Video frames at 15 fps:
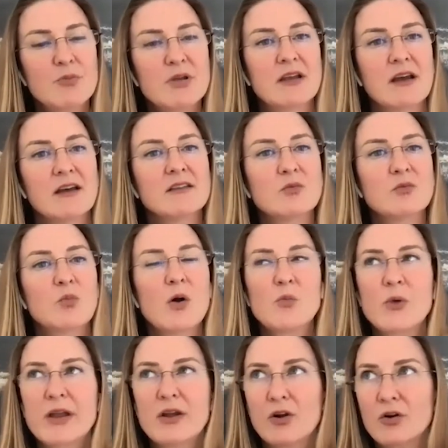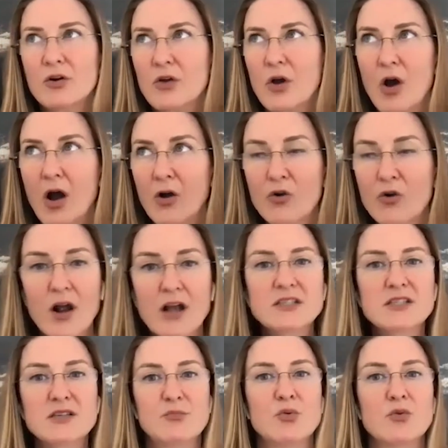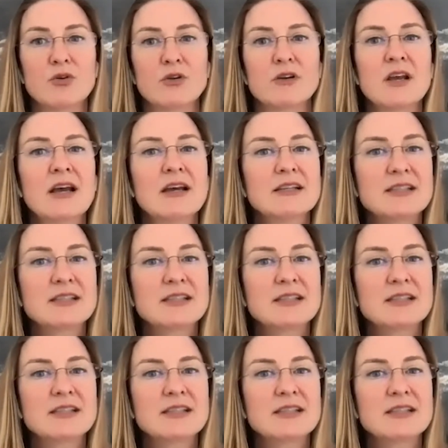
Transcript: because what we heard across the board